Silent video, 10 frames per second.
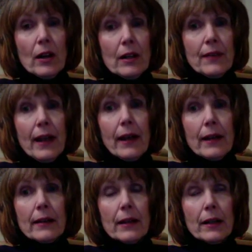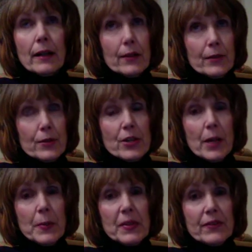I've had other
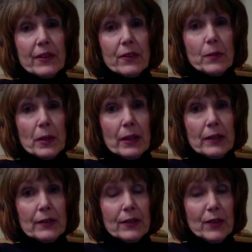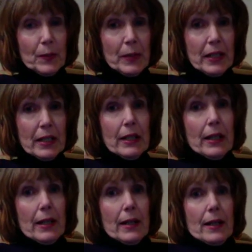types of experiences, but
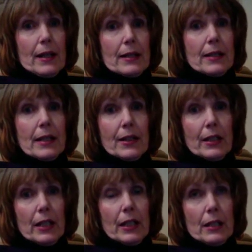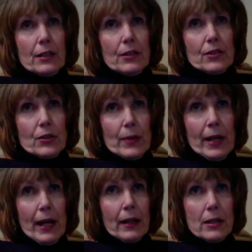nothing this
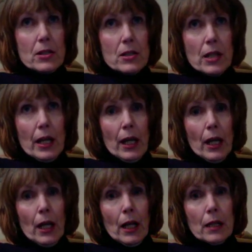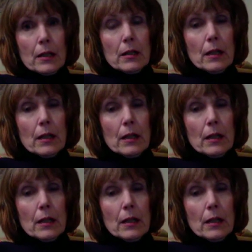direct and